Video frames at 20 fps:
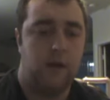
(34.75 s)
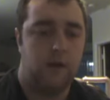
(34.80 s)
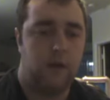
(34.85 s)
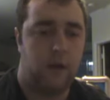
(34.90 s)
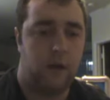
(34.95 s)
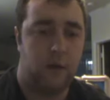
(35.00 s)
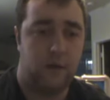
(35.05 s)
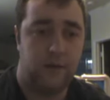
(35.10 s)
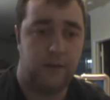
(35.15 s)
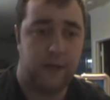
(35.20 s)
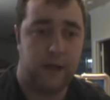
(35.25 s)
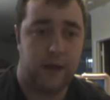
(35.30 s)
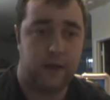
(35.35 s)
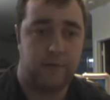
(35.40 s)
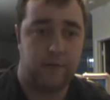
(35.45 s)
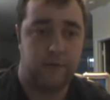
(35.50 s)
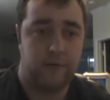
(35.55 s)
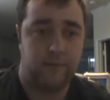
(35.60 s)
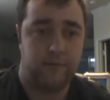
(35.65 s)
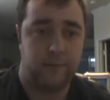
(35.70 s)
All the
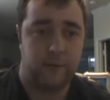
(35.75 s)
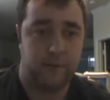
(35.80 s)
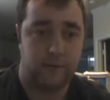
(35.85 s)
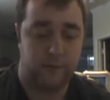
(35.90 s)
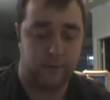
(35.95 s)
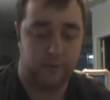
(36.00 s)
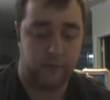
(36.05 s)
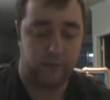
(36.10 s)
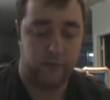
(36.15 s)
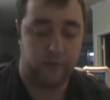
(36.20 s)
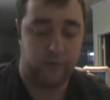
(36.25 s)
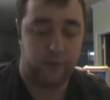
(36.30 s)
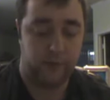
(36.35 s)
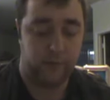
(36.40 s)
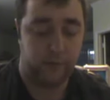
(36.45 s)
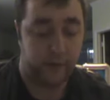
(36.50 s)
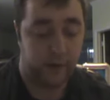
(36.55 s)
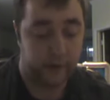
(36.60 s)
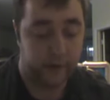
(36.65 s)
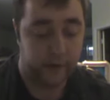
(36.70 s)
characters play a really
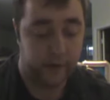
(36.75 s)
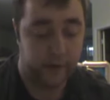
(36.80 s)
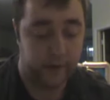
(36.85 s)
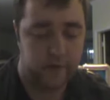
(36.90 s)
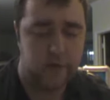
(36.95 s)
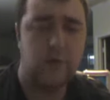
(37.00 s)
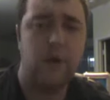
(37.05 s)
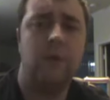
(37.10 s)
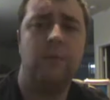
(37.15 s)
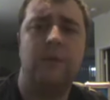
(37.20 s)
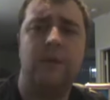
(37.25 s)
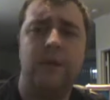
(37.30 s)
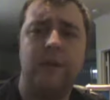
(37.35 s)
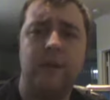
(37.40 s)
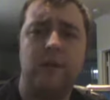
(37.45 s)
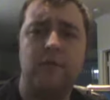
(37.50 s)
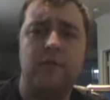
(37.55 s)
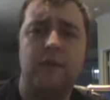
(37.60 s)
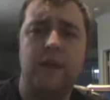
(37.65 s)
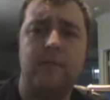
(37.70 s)
good part in it." So I went to
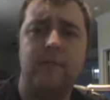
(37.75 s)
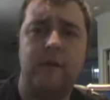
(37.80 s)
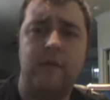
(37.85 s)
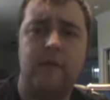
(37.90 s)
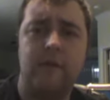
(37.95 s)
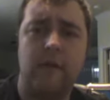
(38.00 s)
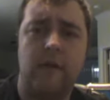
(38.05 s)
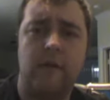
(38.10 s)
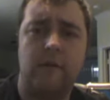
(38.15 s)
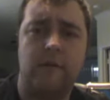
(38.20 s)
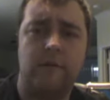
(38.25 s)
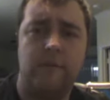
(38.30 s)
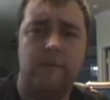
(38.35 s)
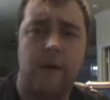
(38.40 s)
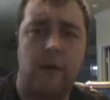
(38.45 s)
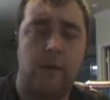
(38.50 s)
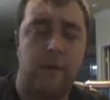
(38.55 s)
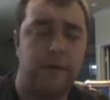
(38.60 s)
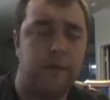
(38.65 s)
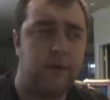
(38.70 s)
go see it myself.
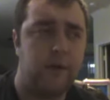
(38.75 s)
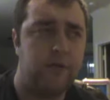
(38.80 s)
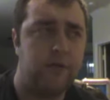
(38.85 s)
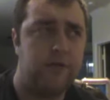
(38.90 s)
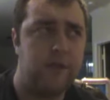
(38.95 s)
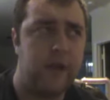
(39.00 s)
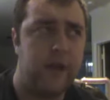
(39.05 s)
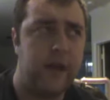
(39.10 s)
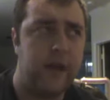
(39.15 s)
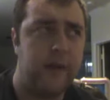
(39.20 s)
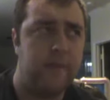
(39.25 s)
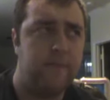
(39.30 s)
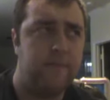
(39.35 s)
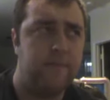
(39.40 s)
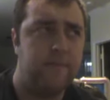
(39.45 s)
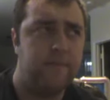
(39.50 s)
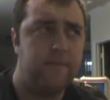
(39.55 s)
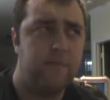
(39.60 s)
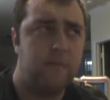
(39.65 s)
I went to go see it